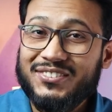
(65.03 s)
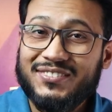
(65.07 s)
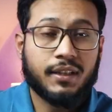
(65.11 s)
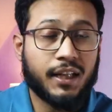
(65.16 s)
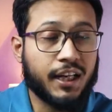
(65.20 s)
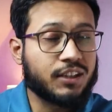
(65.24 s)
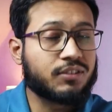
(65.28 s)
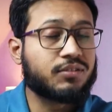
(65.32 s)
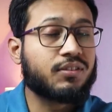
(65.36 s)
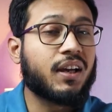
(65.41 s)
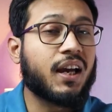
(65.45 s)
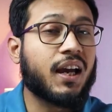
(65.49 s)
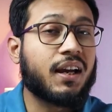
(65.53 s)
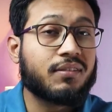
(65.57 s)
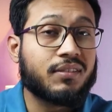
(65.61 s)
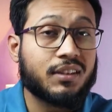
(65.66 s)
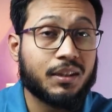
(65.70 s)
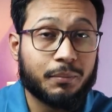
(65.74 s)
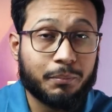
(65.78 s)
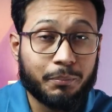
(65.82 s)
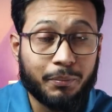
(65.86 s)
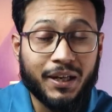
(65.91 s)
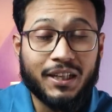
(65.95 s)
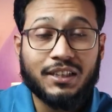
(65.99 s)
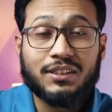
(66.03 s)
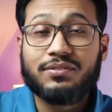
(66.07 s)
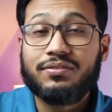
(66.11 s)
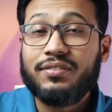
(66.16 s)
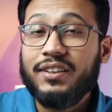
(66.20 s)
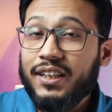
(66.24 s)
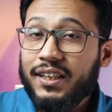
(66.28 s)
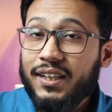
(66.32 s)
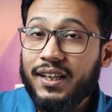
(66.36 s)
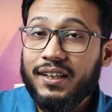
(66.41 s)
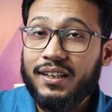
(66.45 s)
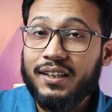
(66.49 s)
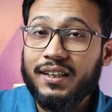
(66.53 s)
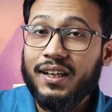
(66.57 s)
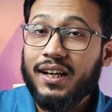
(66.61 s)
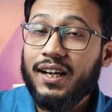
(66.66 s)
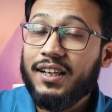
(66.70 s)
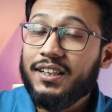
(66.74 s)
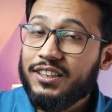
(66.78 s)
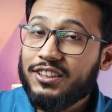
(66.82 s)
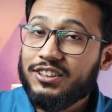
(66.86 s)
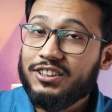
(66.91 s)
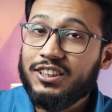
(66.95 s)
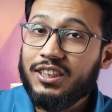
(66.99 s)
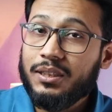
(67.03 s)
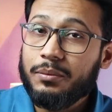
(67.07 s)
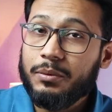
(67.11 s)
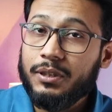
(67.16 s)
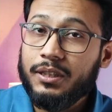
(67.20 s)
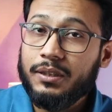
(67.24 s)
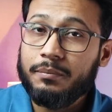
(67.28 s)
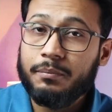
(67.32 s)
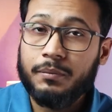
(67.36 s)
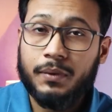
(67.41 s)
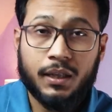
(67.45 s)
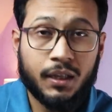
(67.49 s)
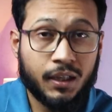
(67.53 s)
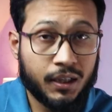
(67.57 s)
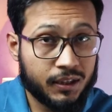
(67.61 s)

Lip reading: Next, we have the best free credit card in Germany.